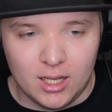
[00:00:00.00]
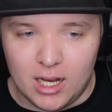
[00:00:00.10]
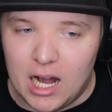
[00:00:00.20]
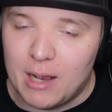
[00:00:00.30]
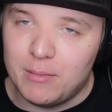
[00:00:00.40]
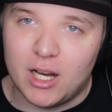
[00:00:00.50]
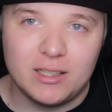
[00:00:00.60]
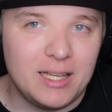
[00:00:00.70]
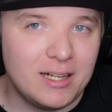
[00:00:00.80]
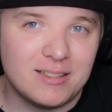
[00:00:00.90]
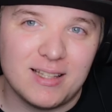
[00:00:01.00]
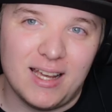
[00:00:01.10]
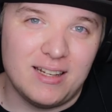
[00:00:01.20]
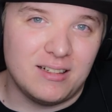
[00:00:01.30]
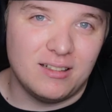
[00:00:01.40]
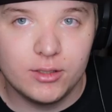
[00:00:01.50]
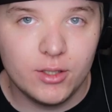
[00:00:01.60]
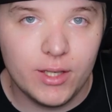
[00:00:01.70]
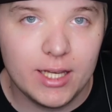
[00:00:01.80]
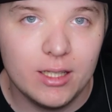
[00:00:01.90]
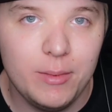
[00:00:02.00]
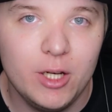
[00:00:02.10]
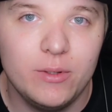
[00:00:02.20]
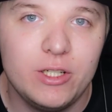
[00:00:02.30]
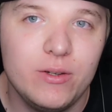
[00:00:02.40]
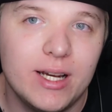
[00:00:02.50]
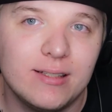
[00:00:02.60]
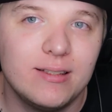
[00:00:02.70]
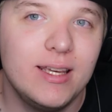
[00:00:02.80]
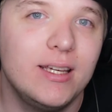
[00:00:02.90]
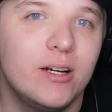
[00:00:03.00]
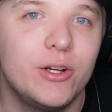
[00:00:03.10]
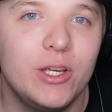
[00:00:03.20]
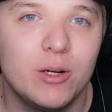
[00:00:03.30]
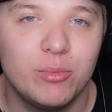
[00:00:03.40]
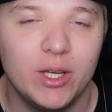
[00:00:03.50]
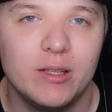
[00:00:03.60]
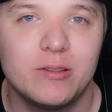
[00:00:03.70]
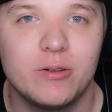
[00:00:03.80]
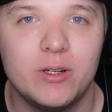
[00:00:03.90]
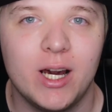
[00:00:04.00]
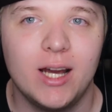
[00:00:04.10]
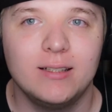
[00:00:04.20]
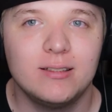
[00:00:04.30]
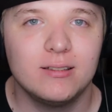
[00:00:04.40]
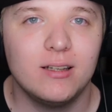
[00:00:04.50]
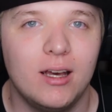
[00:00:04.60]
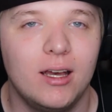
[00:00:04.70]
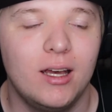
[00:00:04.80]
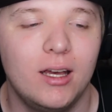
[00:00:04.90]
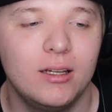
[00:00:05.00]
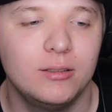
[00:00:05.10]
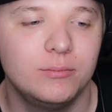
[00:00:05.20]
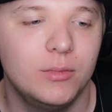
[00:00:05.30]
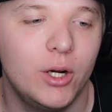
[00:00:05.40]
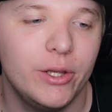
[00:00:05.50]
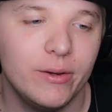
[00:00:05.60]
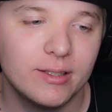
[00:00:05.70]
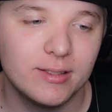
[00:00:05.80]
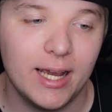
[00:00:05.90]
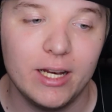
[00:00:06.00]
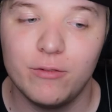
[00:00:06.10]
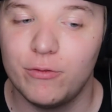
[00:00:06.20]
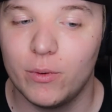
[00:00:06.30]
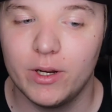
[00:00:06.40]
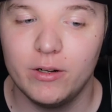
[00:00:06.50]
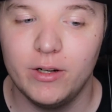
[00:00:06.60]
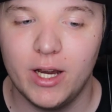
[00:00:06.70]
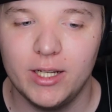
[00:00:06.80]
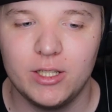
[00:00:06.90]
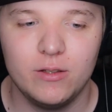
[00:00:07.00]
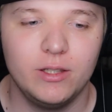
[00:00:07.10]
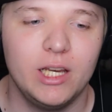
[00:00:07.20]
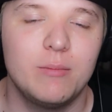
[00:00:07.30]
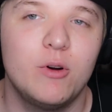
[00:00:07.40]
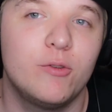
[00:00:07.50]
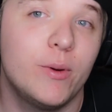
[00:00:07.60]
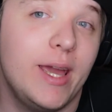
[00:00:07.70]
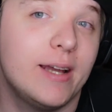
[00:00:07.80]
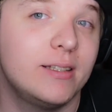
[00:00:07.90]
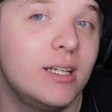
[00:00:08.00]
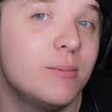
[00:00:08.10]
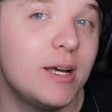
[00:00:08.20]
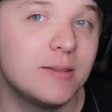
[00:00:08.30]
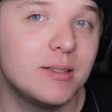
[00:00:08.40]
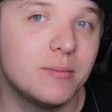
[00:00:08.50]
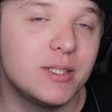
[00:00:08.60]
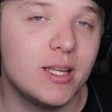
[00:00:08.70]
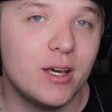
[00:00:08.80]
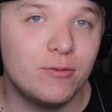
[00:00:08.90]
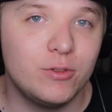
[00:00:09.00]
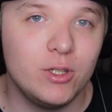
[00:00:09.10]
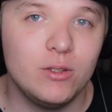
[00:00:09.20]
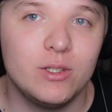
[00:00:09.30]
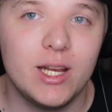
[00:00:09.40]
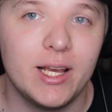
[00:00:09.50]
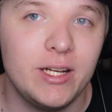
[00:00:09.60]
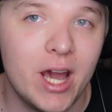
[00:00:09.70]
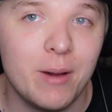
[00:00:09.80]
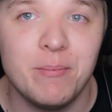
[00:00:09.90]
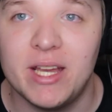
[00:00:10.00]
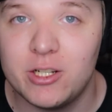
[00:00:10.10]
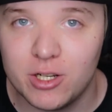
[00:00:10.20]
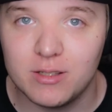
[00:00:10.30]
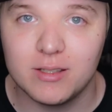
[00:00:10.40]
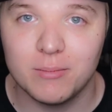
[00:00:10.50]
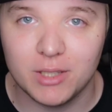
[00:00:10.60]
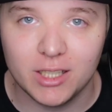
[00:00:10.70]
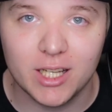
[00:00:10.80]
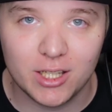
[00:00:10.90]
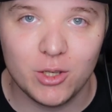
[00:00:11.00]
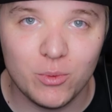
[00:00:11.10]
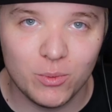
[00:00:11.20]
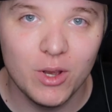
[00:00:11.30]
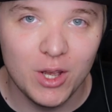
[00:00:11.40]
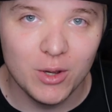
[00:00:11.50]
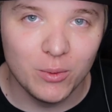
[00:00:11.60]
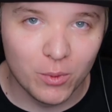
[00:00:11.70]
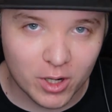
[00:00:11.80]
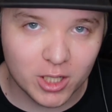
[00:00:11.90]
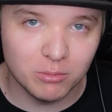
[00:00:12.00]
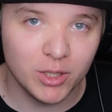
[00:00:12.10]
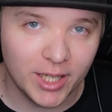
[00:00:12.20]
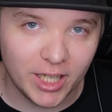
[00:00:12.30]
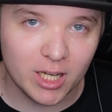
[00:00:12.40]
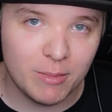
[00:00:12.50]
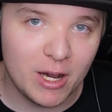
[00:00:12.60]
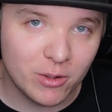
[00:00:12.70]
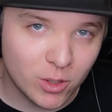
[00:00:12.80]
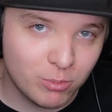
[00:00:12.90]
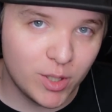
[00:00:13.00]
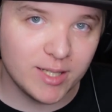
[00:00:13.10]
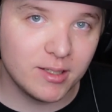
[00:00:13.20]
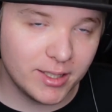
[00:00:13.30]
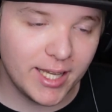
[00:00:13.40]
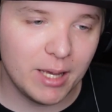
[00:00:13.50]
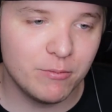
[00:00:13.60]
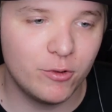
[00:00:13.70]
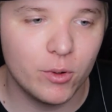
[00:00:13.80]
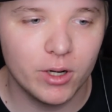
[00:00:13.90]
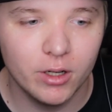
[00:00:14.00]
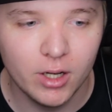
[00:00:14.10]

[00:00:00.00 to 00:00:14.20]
I'm not that excited. So yeah, let me know what you guys think. Are you going to play this or not? Are you excited for it or not? Do you think I'm overreacting about some stuff? Did I not mention something that you were complaining about or praising the game for?